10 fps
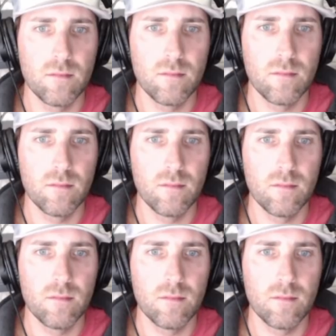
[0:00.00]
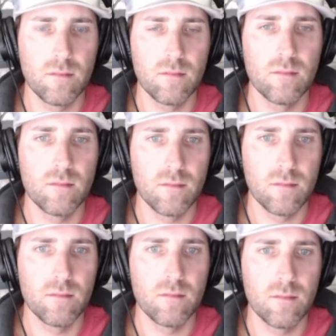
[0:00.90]

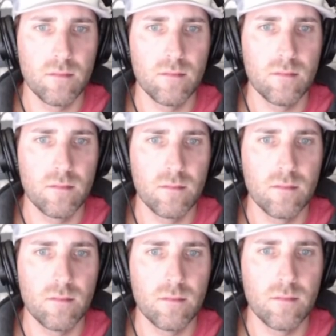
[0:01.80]
(silent)